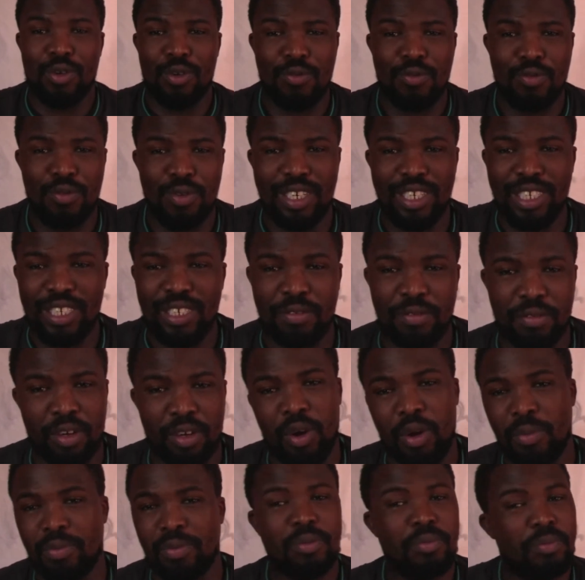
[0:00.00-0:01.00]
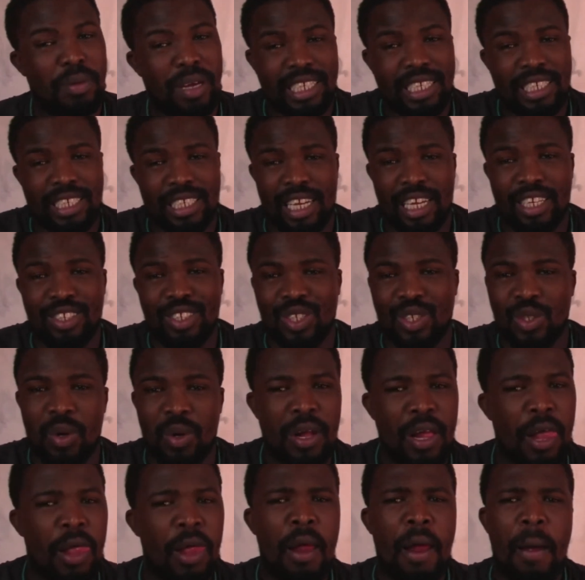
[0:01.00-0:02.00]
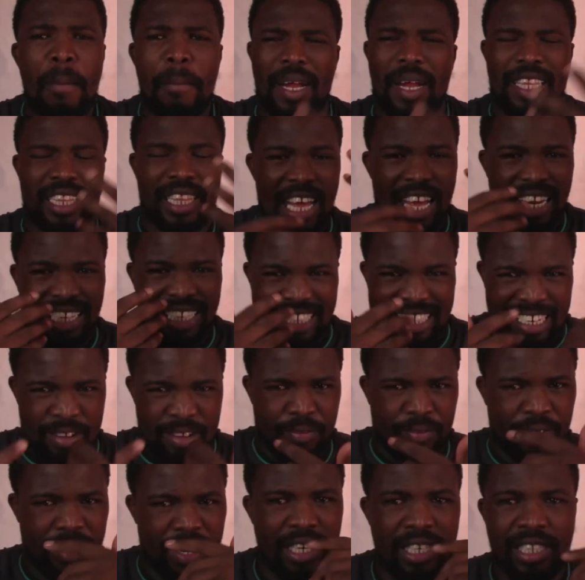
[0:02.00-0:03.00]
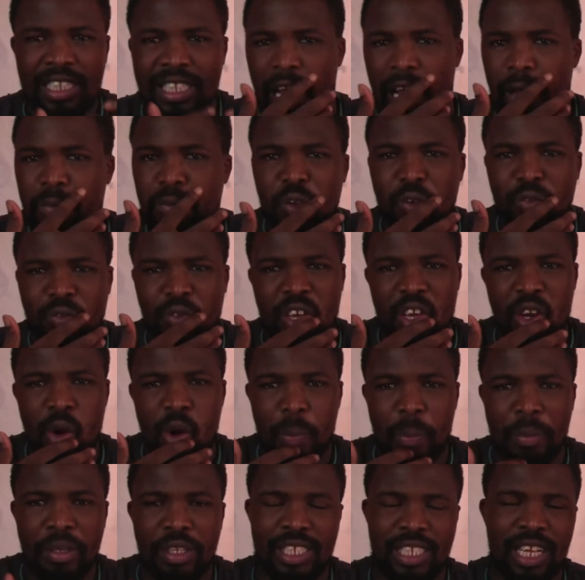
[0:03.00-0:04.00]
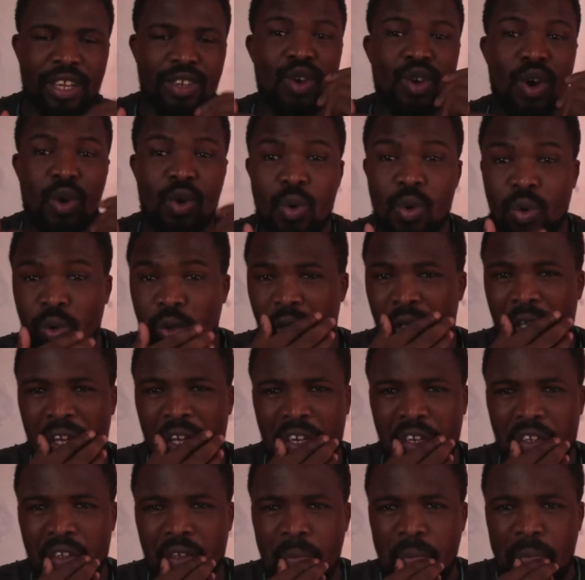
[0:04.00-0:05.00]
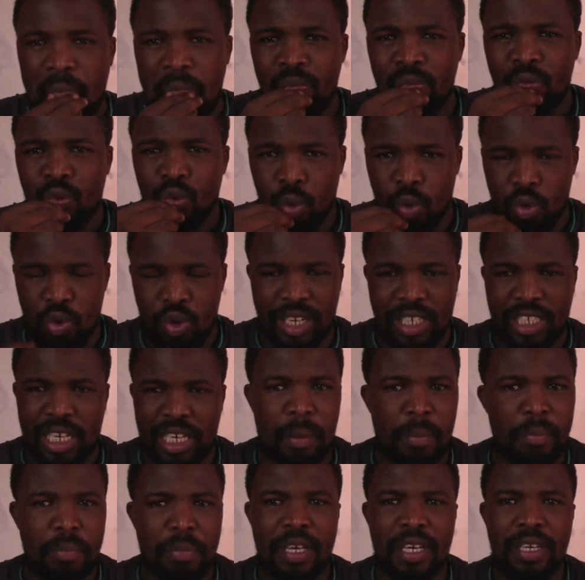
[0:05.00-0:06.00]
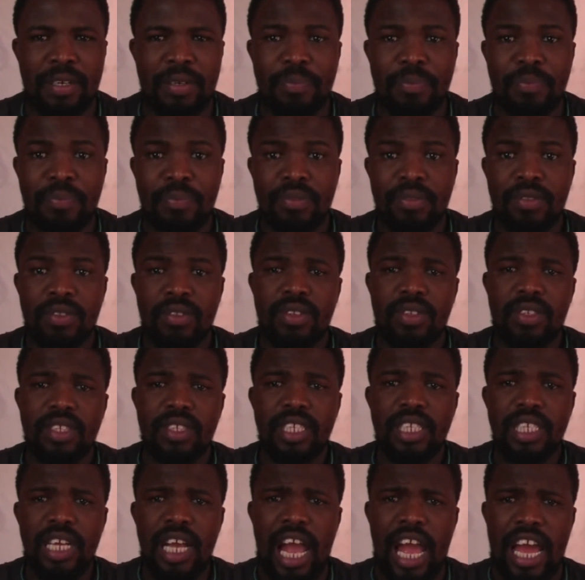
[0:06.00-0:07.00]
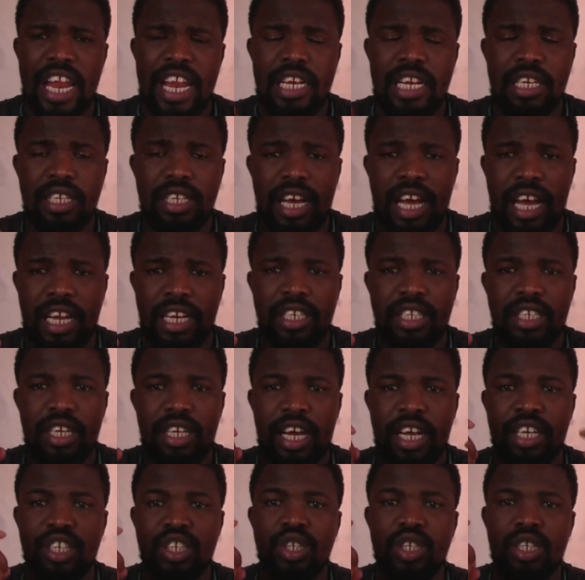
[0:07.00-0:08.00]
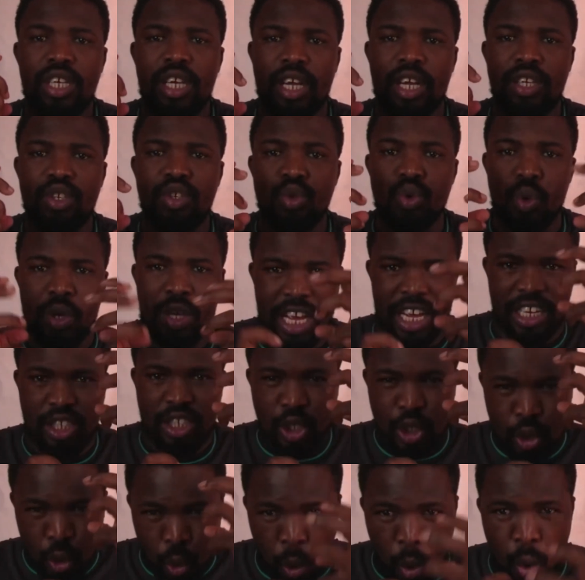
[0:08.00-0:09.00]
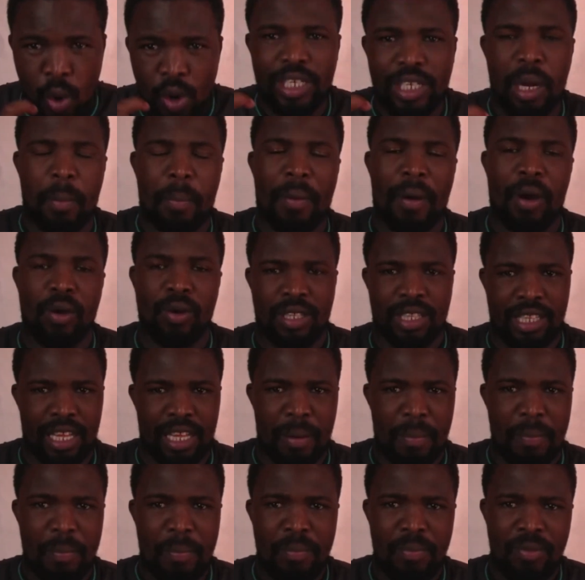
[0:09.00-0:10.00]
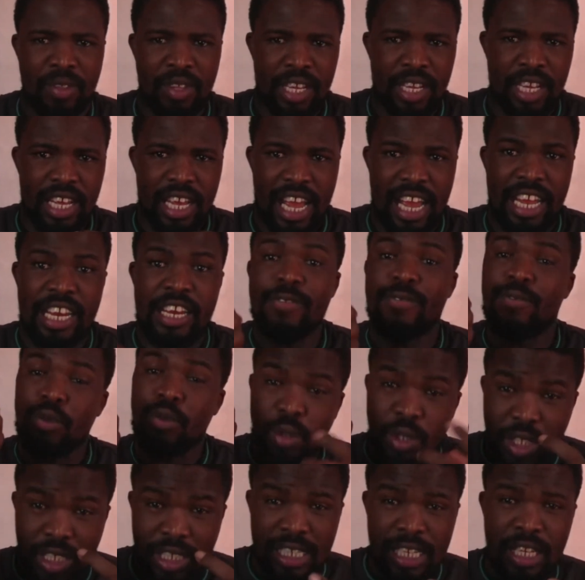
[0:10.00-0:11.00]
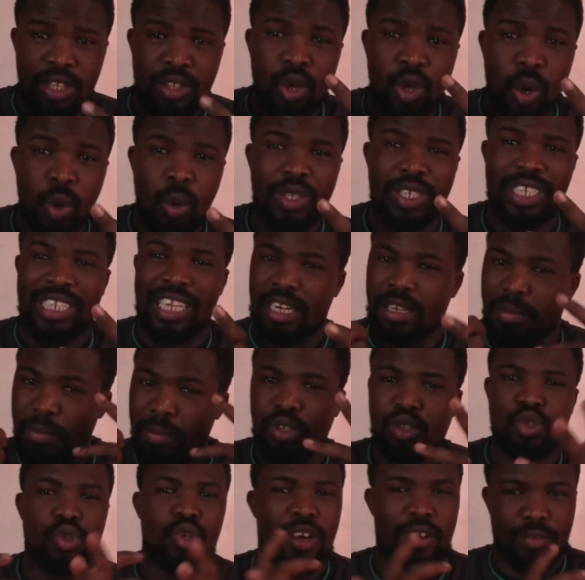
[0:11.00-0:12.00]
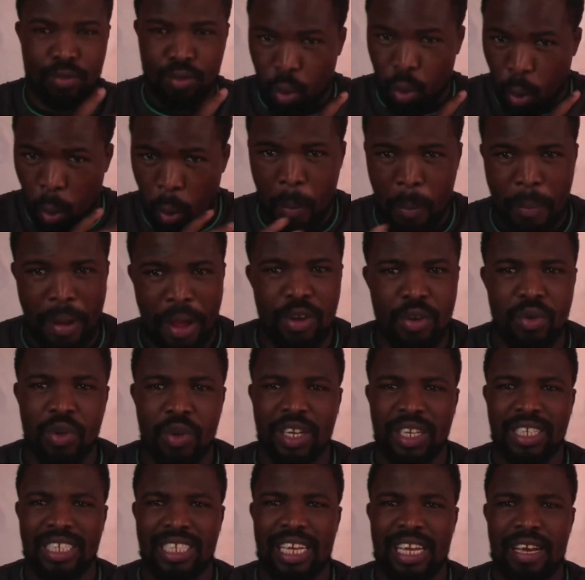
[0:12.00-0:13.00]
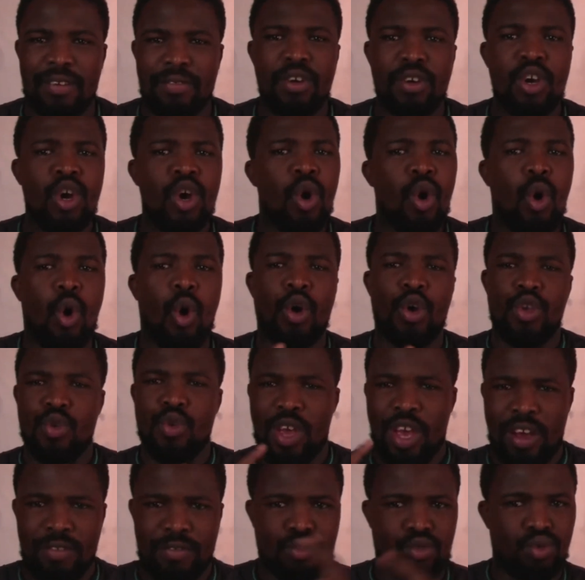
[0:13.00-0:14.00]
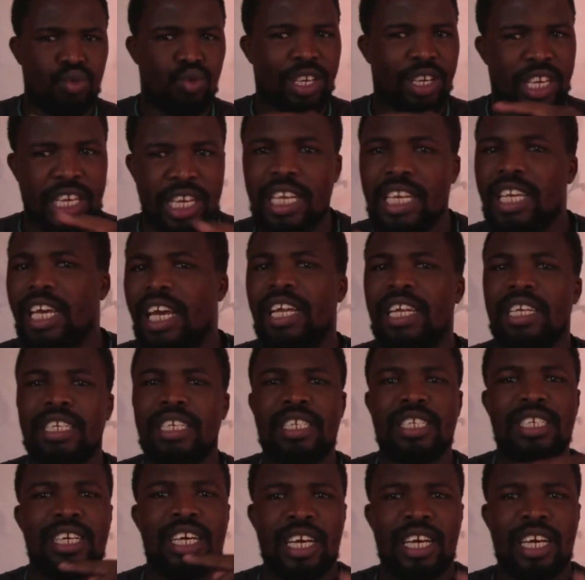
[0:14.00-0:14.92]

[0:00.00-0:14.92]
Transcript: fully developed. Makes sense though. But there are different types of canopies that you are going to get when you are jumping, and you get told about them. And if you see those, that means you have to open your reserve, or you have to kick and